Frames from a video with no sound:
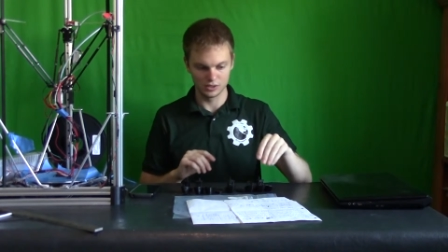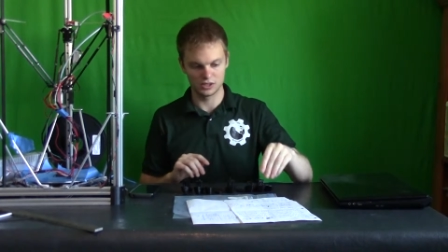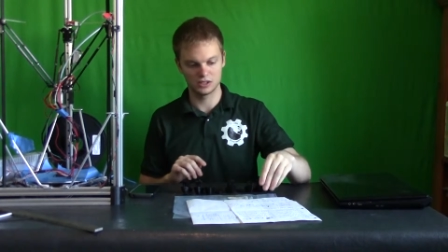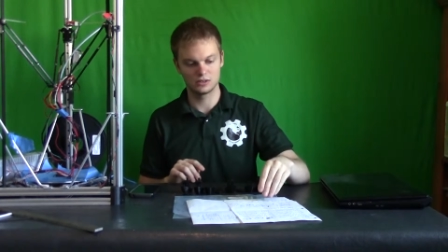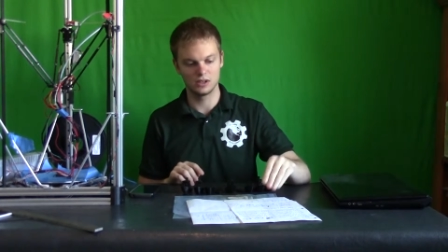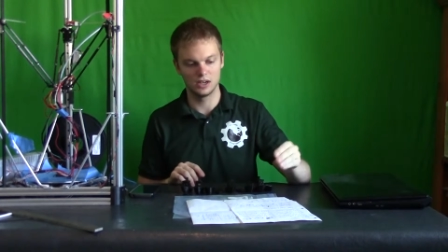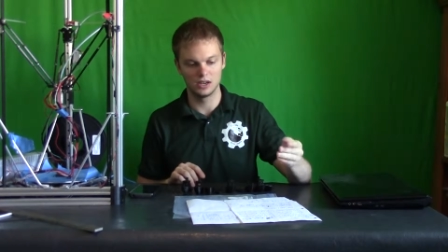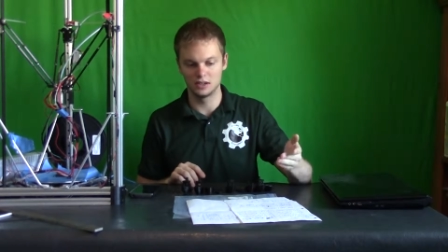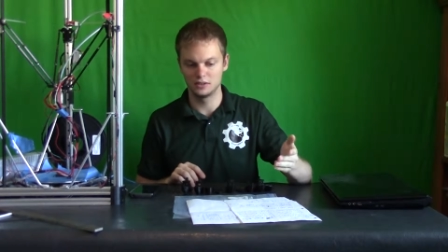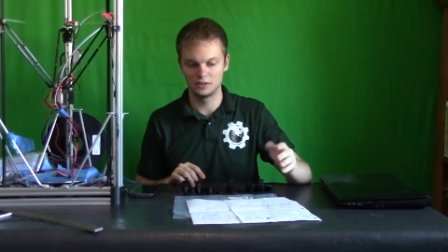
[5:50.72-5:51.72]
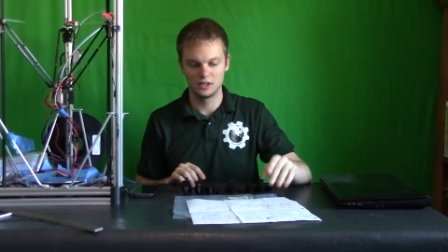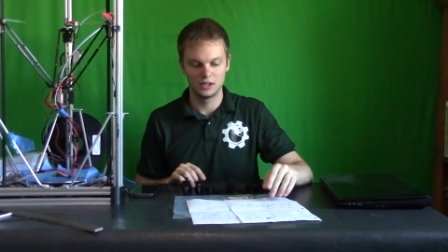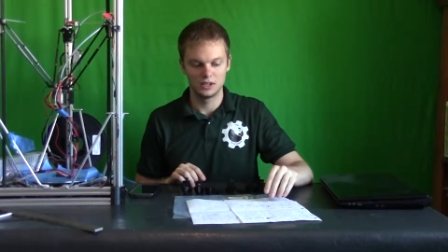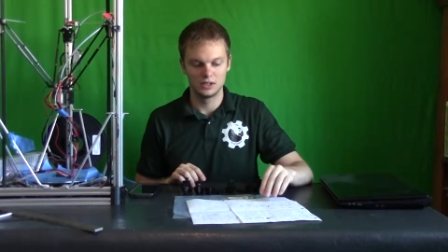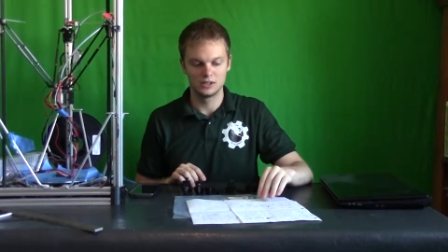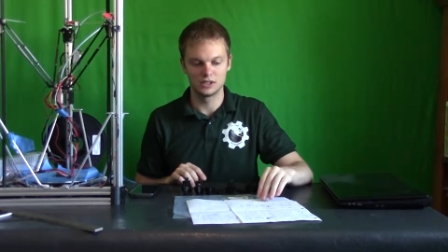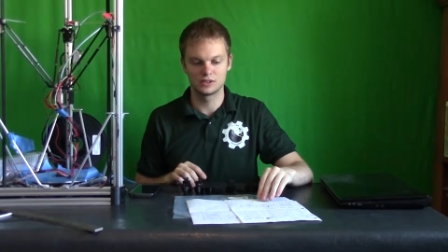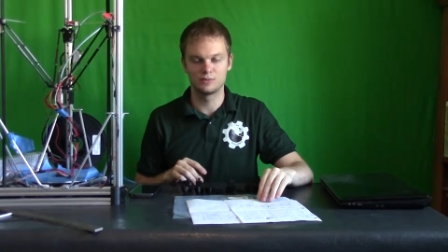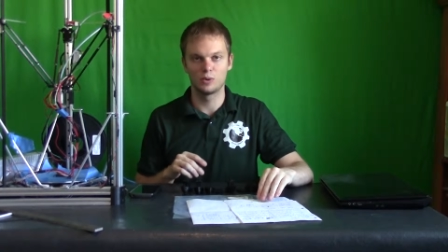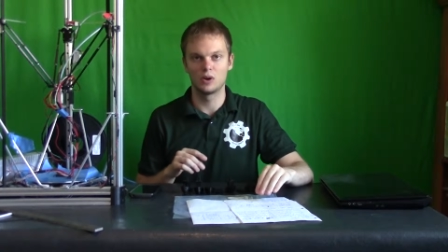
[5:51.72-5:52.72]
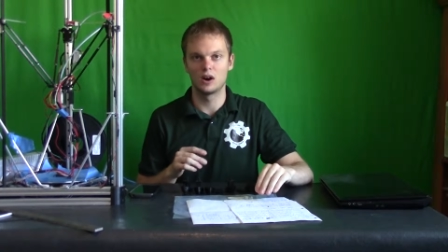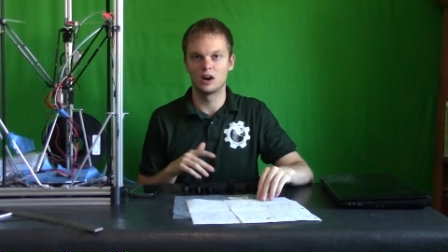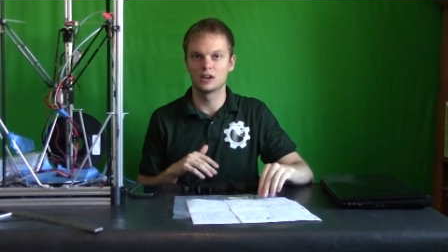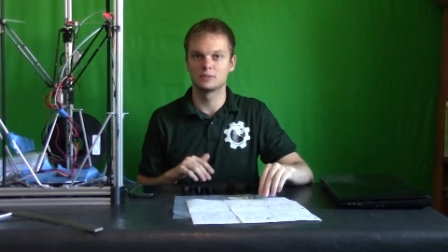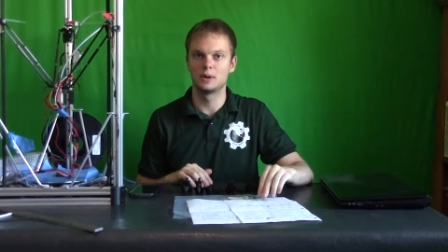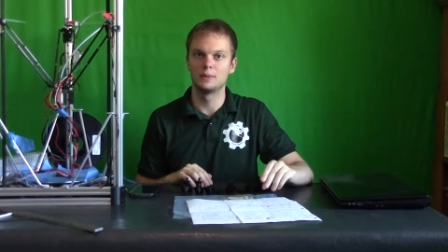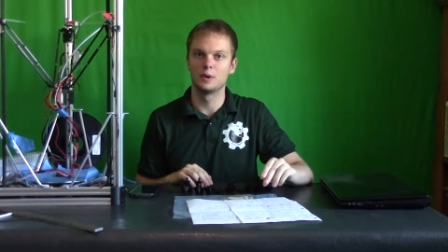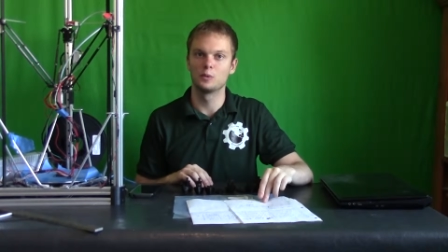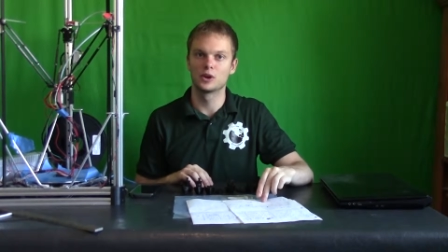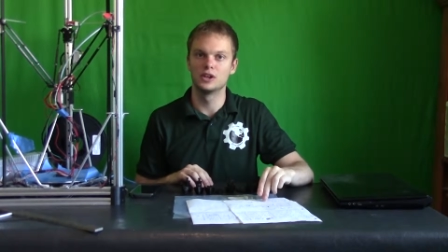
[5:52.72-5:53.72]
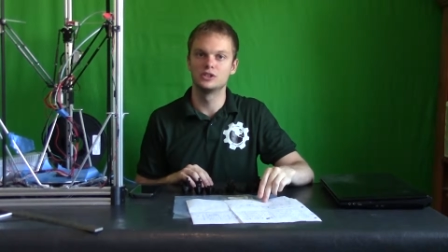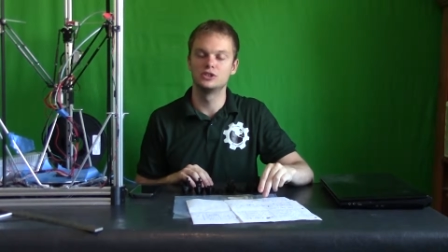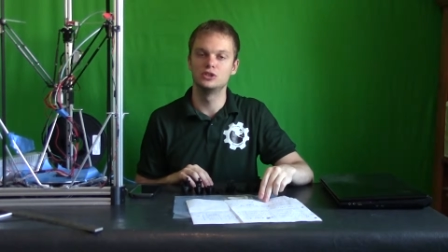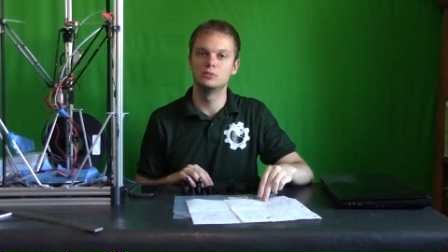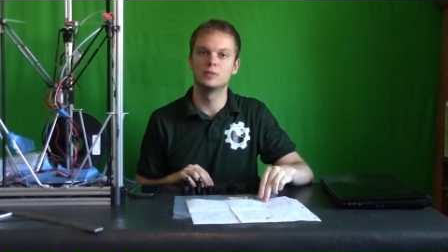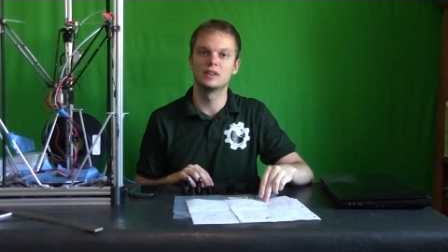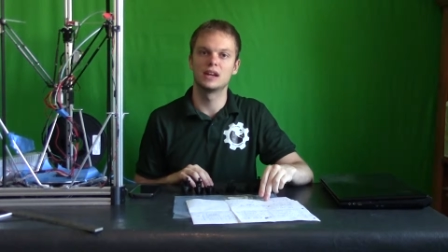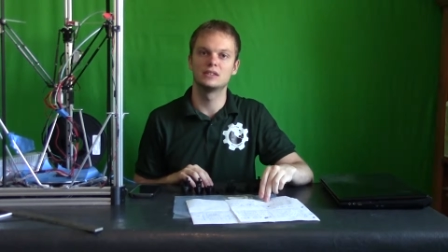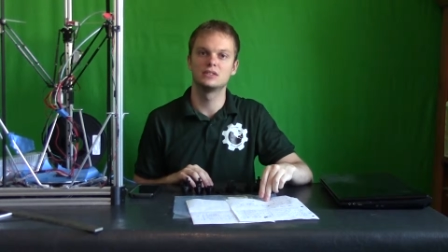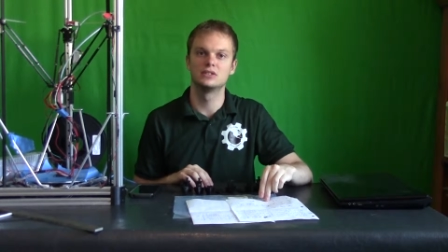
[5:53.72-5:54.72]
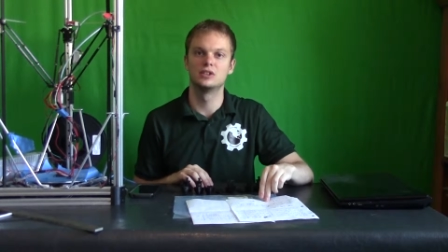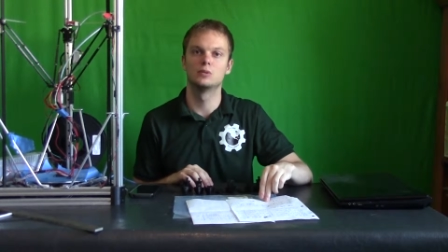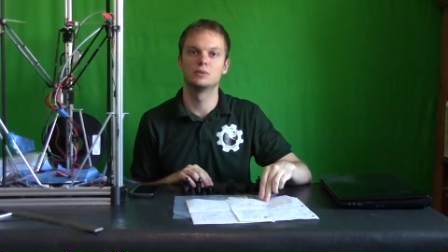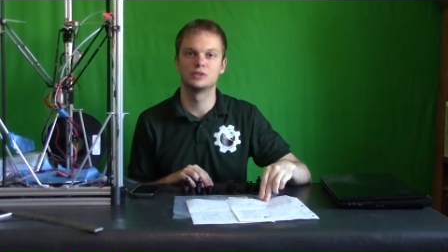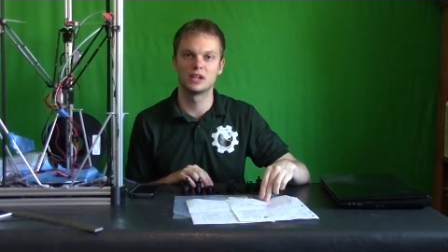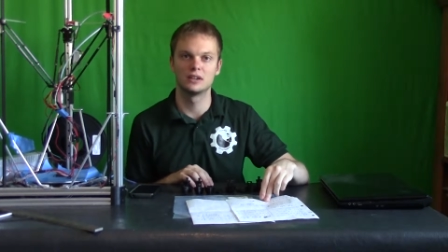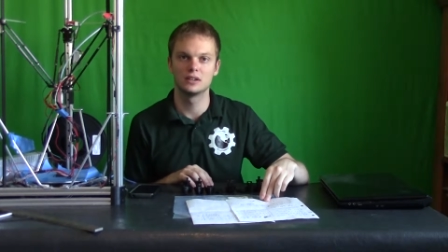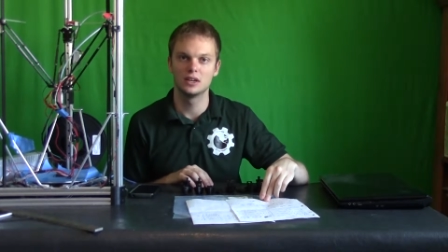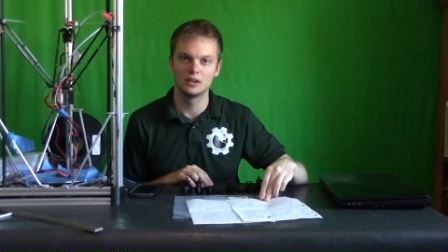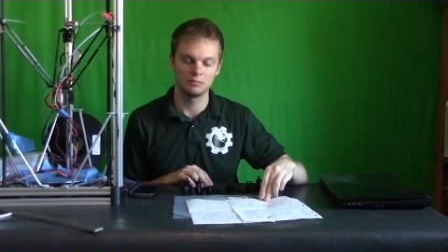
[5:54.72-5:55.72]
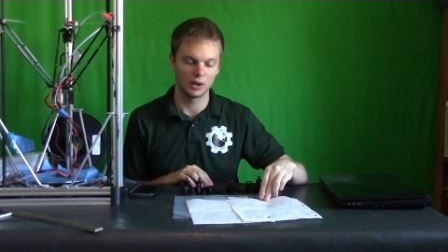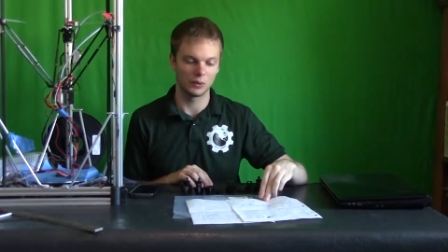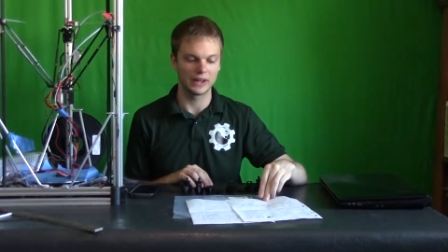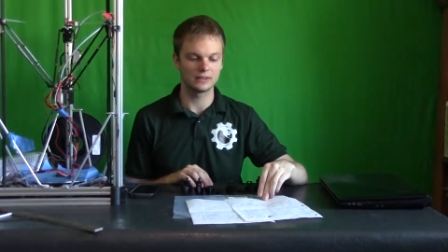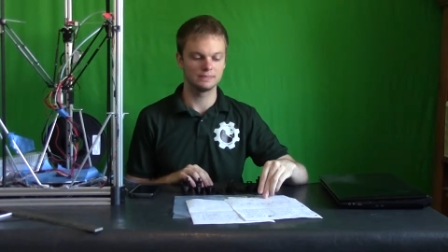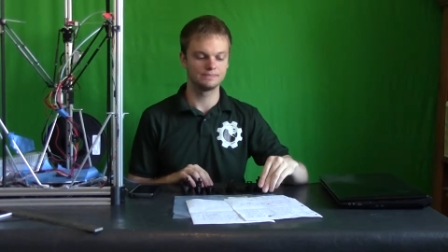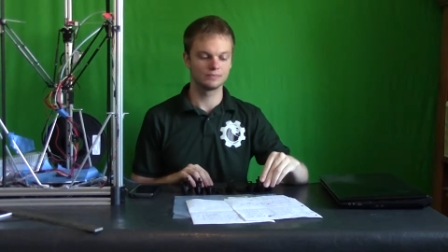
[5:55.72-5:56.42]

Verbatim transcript: Just, uh, just for our experiment, we're going to assume that that's zero percent by weight.